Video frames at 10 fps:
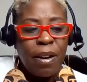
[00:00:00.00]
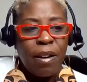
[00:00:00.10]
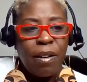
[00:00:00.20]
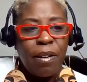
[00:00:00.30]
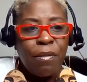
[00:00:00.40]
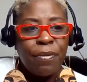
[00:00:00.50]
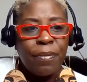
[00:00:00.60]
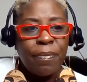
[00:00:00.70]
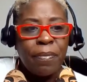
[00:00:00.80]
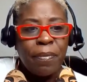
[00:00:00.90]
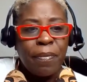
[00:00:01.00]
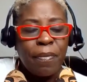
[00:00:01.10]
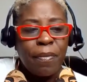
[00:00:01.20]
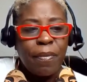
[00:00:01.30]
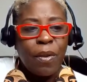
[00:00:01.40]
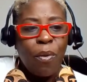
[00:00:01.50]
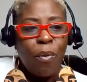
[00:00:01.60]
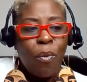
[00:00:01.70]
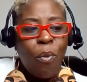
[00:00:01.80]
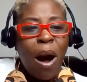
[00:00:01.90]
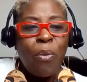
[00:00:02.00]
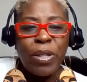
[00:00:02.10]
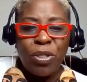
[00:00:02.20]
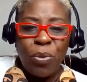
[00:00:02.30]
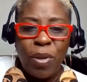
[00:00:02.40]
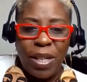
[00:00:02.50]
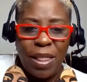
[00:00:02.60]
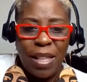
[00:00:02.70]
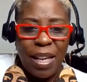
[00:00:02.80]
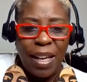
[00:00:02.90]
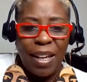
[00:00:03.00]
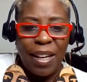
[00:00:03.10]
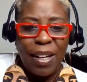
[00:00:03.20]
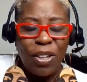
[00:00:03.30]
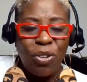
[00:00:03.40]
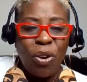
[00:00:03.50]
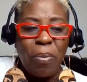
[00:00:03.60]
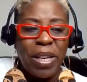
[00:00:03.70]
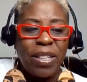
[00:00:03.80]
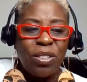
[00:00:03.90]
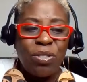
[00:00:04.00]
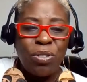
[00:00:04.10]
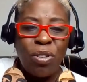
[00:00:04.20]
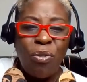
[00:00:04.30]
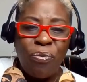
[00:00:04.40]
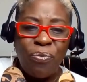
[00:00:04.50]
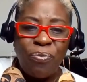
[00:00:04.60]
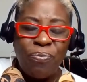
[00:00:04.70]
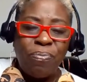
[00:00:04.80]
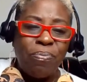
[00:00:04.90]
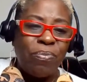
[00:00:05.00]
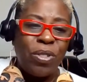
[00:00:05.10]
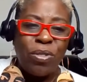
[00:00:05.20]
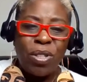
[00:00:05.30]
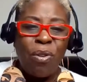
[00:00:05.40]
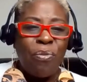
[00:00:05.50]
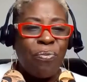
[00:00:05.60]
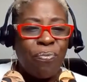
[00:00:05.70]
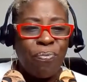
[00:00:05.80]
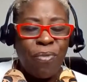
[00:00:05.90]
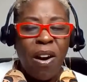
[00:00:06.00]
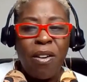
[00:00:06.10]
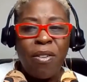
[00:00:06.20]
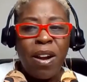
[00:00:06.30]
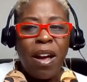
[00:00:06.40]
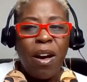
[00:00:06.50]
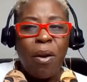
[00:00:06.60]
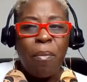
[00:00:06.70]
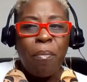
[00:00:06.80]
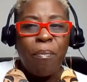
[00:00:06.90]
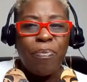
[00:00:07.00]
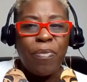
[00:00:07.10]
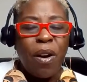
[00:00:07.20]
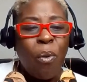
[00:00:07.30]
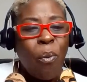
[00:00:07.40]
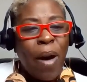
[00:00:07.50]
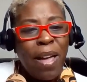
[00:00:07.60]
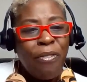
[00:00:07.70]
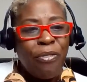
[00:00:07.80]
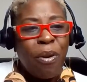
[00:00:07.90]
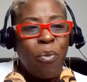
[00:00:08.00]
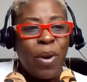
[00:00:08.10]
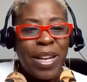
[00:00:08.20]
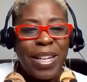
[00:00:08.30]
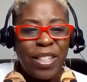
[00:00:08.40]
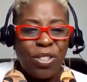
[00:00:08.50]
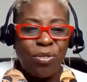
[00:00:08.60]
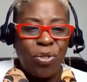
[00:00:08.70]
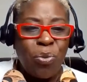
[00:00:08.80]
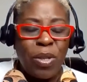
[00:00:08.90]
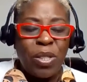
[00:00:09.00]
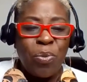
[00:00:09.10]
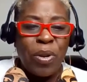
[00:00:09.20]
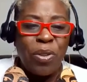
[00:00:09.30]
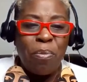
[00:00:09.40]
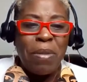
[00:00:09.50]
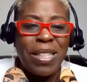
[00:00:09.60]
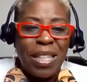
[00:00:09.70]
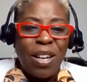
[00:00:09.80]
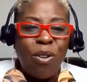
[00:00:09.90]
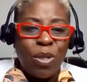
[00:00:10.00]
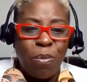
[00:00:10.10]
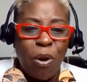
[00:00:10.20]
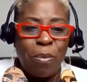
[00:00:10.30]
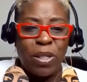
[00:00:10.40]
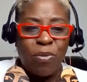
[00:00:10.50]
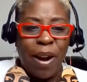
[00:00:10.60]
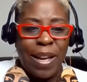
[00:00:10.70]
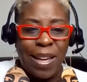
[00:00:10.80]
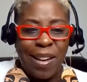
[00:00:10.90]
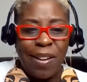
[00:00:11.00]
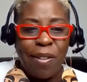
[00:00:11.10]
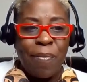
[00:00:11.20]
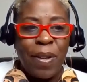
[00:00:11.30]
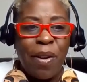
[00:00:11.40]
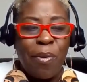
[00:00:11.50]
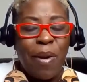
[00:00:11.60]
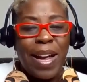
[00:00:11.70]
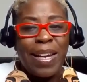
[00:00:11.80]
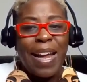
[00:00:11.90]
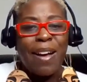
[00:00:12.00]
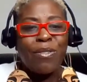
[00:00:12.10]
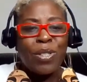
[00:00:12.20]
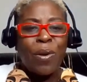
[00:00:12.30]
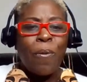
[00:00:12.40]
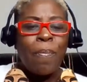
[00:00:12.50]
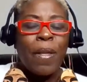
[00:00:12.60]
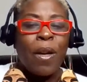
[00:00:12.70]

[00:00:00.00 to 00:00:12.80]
of while we're doing the thing, because you're so far away from what it is you're doing to where you're missing those moments right here, right now. So